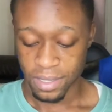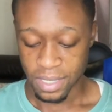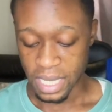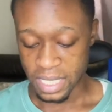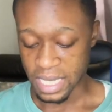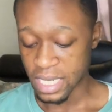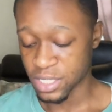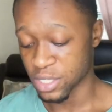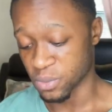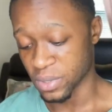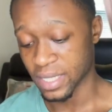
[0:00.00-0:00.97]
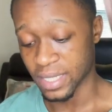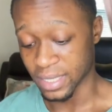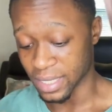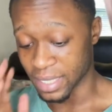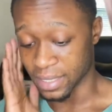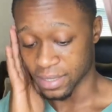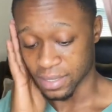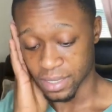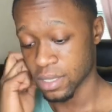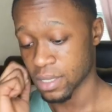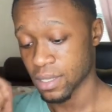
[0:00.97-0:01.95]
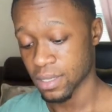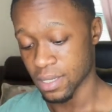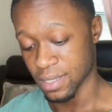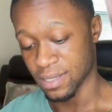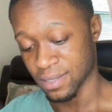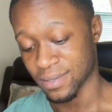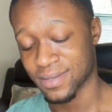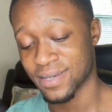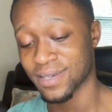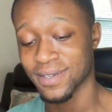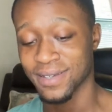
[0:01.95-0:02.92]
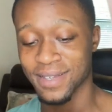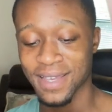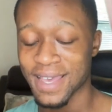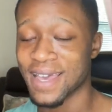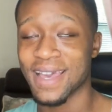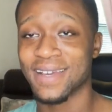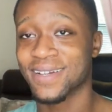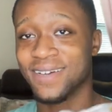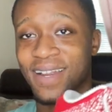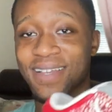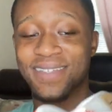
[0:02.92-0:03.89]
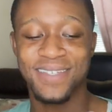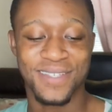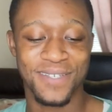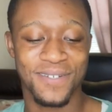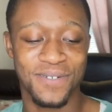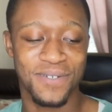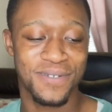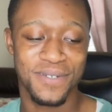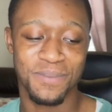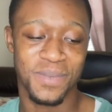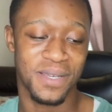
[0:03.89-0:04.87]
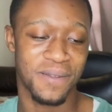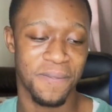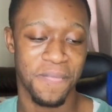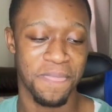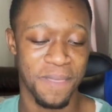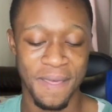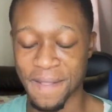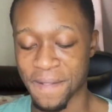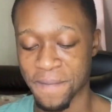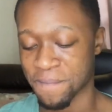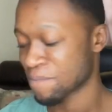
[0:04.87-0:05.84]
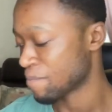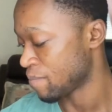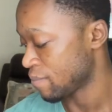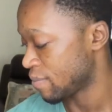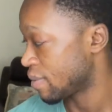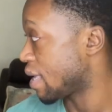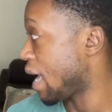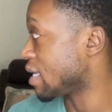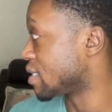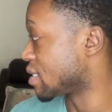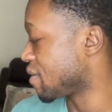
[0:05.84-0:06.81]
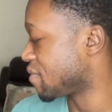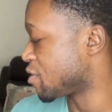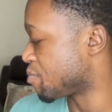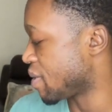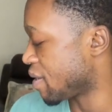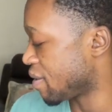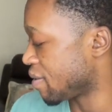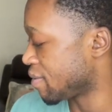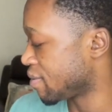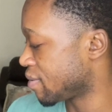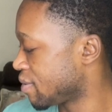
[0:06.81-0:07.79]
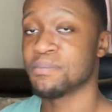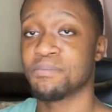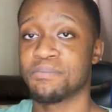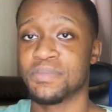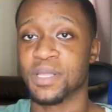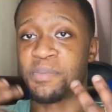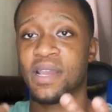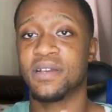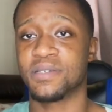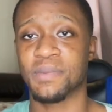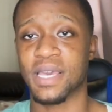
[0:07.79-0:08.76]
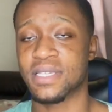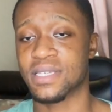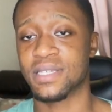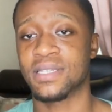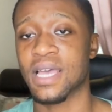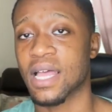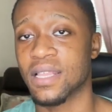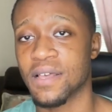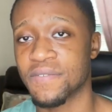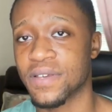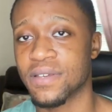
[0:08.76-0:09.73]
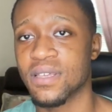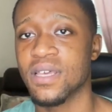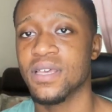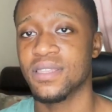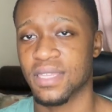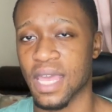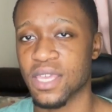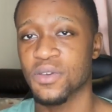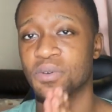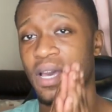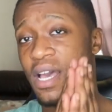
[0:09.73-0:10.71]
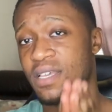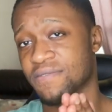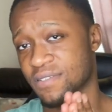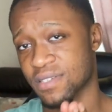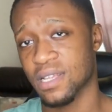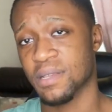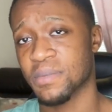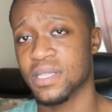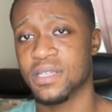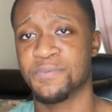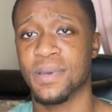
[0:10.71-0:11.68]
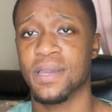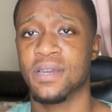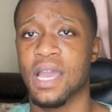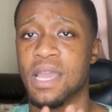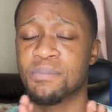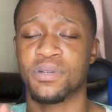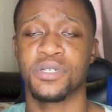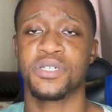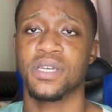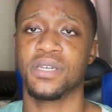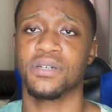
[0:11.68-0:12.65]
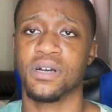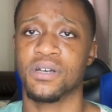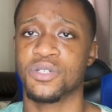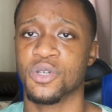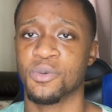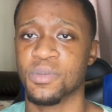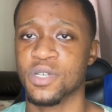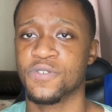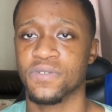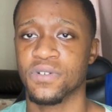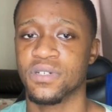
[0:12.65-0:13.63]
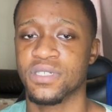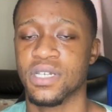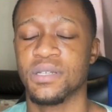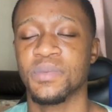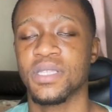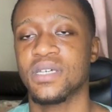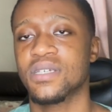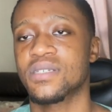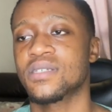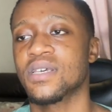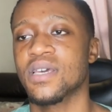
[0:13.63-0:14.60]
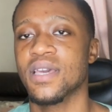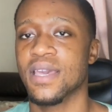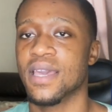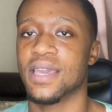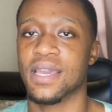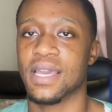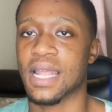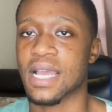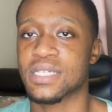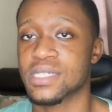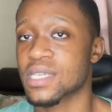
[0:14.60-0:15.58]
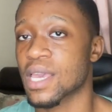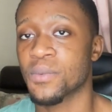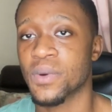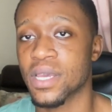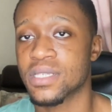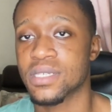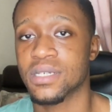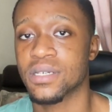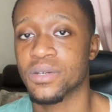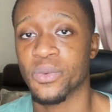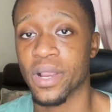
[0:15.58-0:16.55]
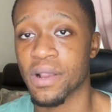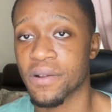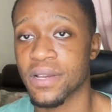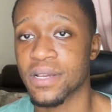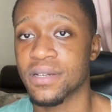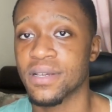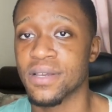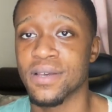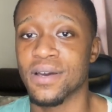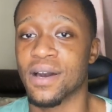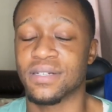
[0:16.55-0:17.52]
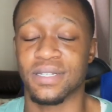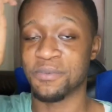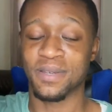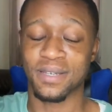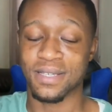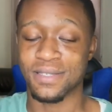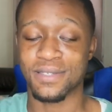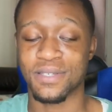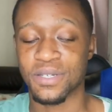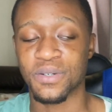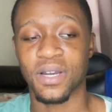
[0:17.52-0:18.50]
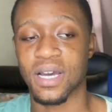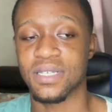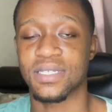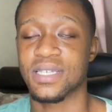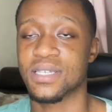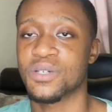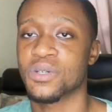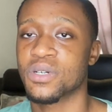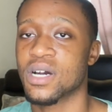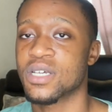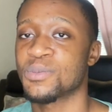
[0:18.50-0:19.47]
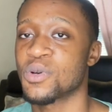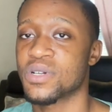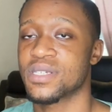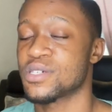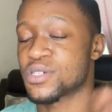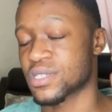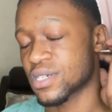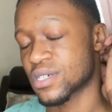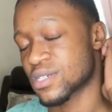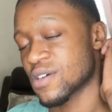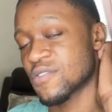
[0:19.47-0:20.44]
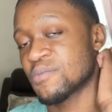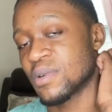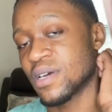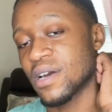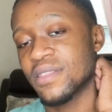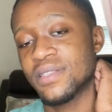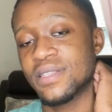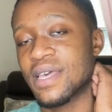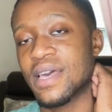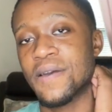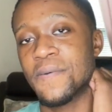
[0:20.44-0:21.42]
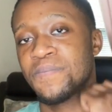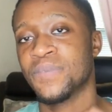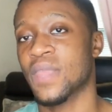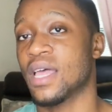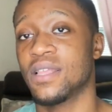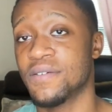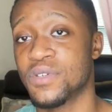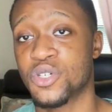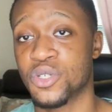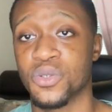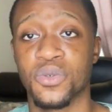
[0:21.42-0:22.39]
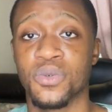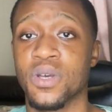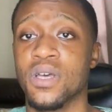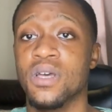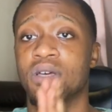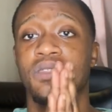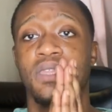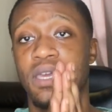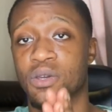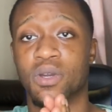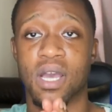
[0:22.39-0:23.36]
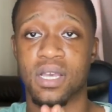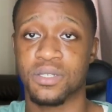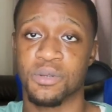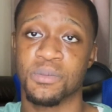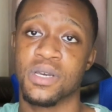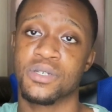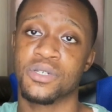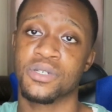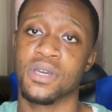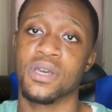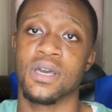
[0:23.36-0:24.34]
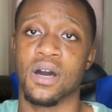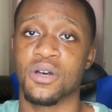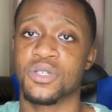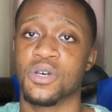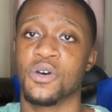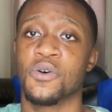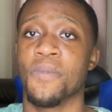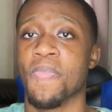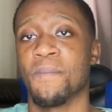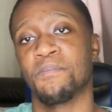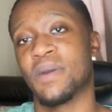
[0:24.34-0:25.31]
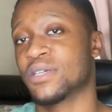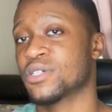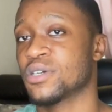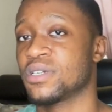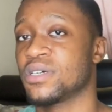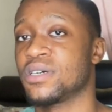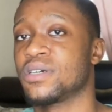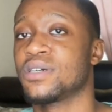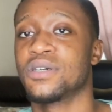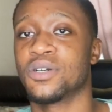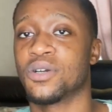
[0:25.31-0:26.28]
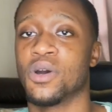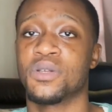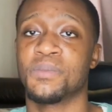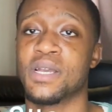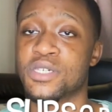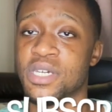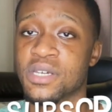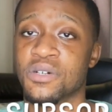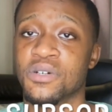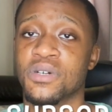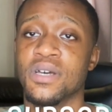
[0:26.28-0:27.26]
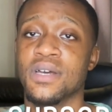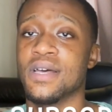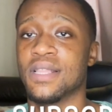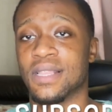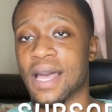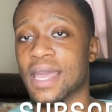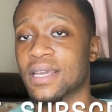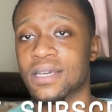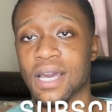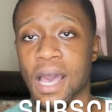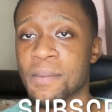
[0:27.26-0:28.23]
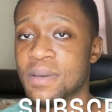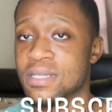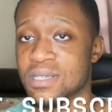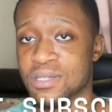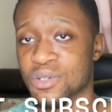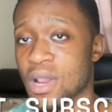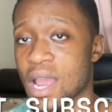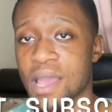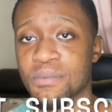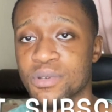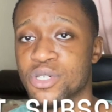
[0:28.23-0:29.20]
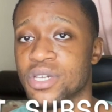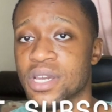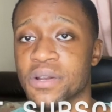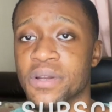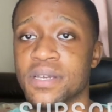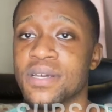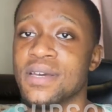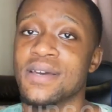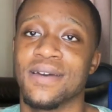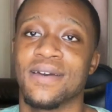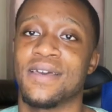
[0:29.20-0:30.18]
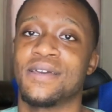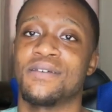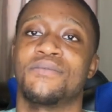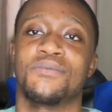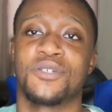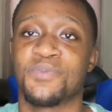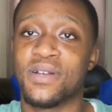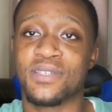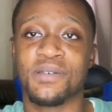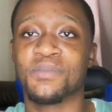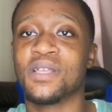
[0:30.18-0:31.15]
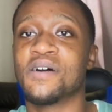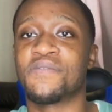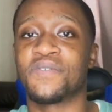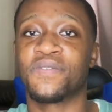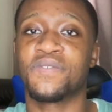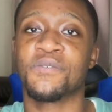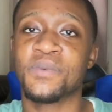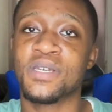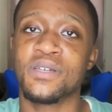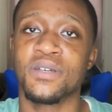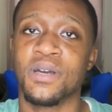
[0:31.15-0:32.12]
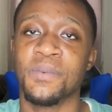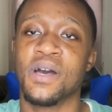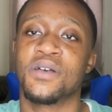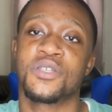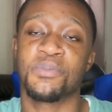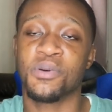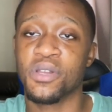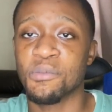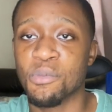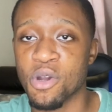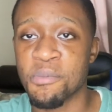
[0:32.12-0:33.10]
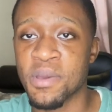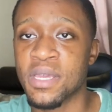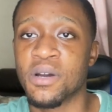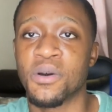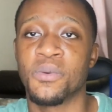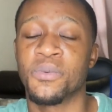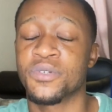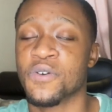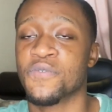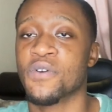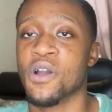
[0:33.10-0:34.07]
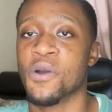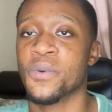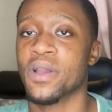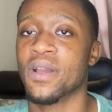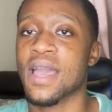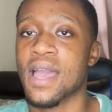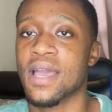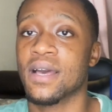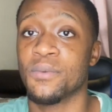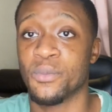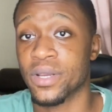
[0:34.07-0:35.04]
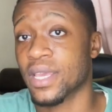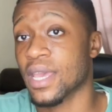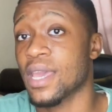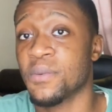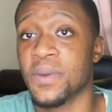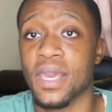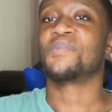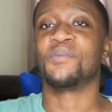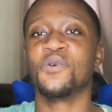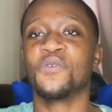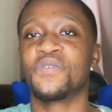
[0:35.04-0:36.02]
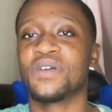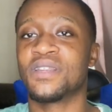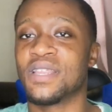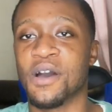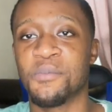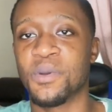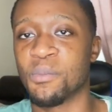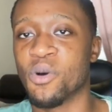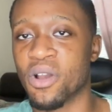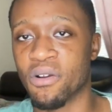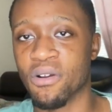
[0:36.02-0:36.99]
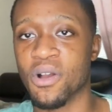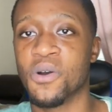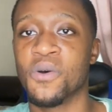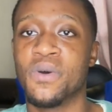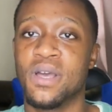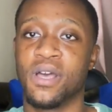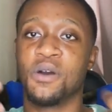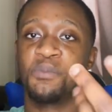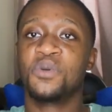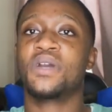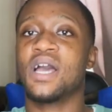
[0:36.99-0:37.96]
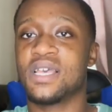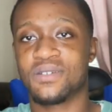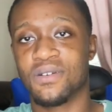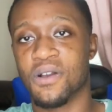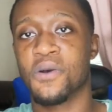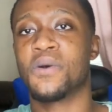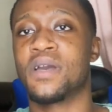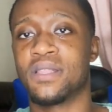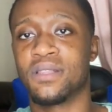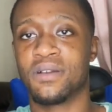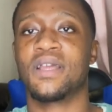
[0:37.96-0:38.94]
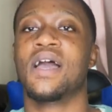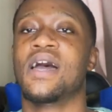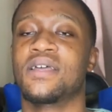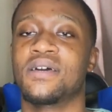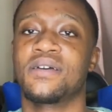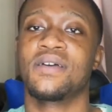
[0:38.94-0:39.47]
it's actually really clean and crazy too. But yeah, I just love this pair. The pair is amazing. I love it. Thank you guys for sending me this pair. I appreciate y'all so much for sending me this, and I just can't wait to wear it on it, because you'll cause to, you'll cause more attention to yourself. But other than that, I love the shoe. Thank you guys so much. Also, make sure to go to my channel, like, comment, subscribe, and share it, and spread some love, you feel me? Come on, support your boy Bino. So far, we are at one K, we are moving, help your boy grow, help you guys grow and learn how to,